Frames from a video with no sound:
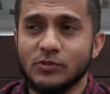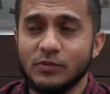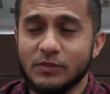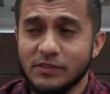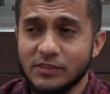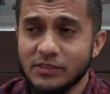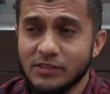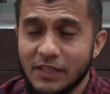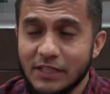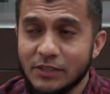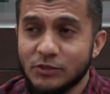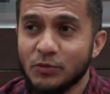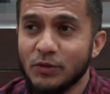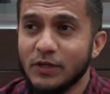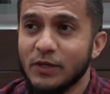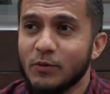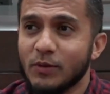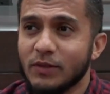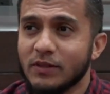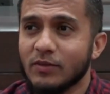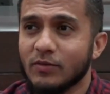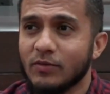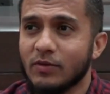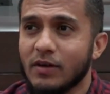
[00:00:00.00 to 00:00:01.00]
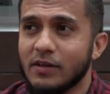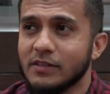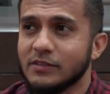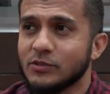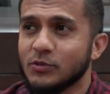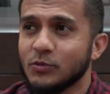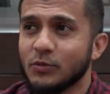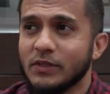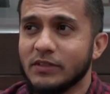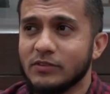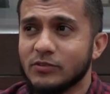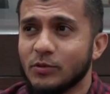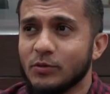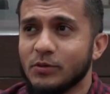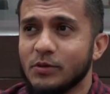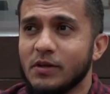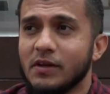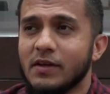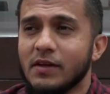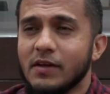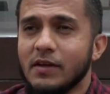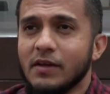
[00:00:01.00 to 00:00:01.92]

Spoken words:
So this is literally what the Quran is doing. So